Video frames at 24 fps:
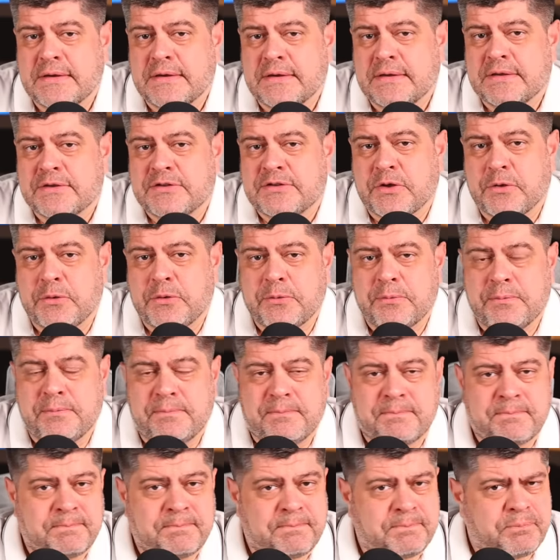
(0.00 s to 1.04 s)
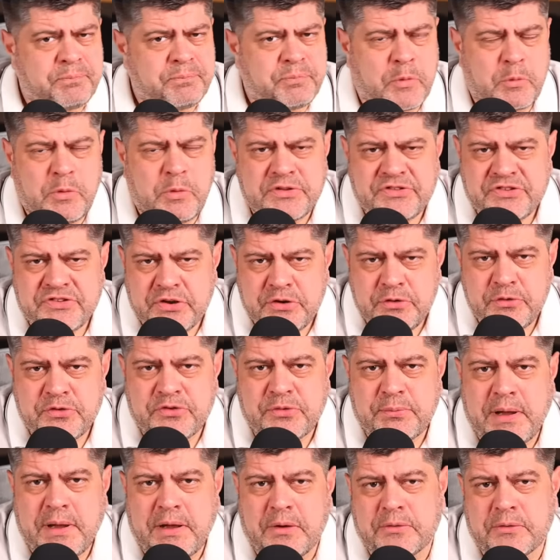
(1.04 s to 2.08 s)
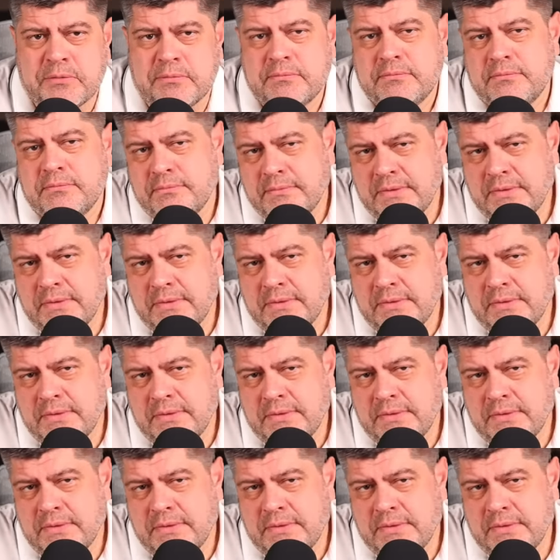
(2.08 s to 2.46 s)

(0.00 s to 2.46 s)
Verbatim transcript: So, what's the news about?